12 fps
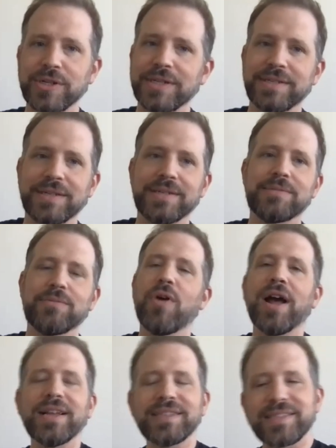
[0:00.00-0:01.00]
Jesus.
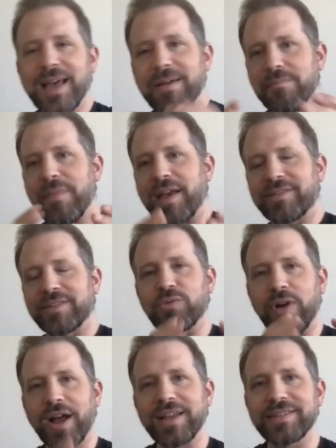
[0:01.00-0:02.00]
Why is that message?
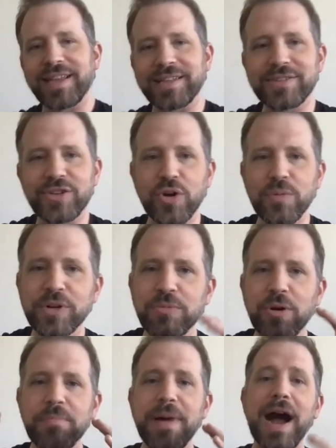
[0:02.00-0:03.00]
Why is that so much
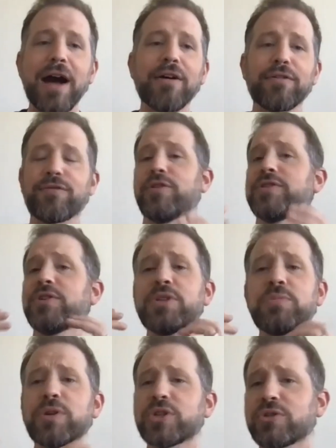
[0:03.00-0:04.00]
more powerful, so much
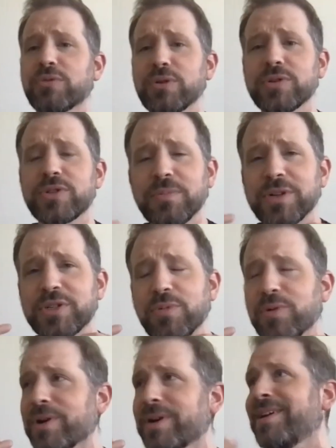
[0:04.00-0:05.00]
more true, so much
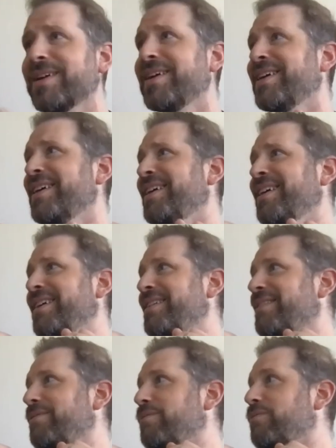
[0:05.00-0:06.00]
more
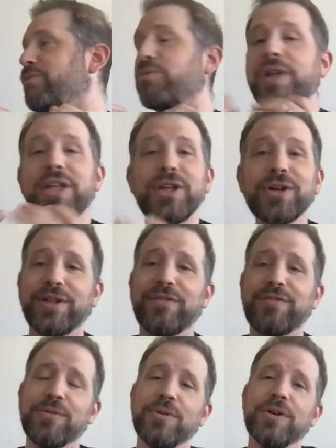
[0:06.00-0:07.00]
real, if
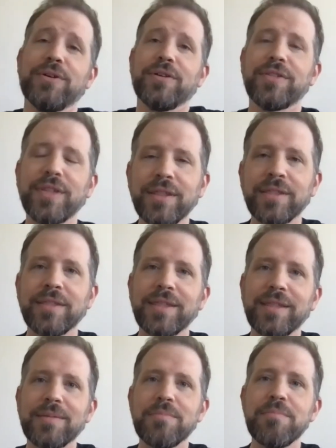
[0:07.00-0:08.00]
you will, than
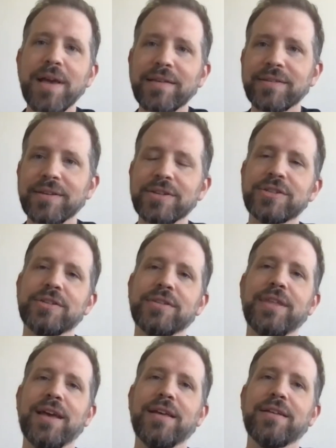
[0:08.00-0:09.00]
the message
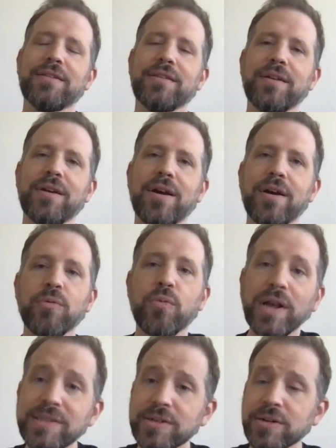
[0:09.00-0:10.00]
that our
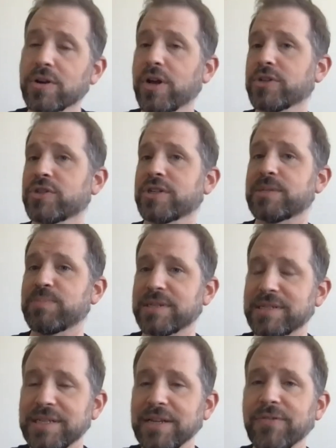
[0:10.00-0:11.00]
Western culture
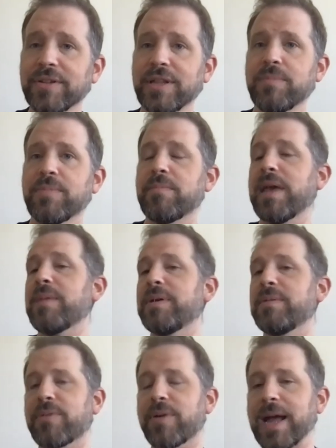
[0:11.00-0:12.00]
specifically, but maybe
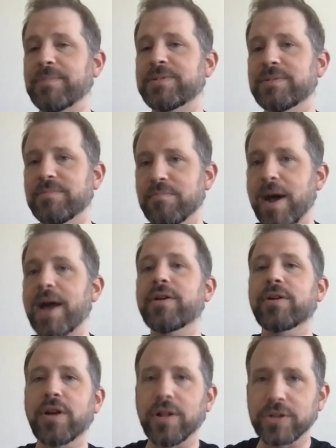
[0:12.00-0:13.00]
perhaps modern
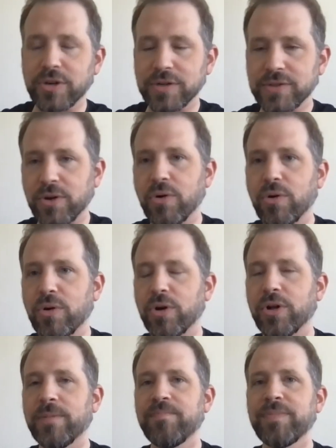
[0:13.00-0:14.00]
culture as a
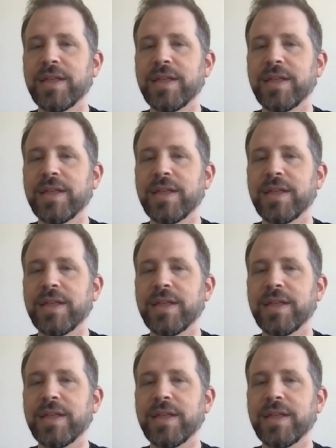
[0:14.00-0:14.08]
whole,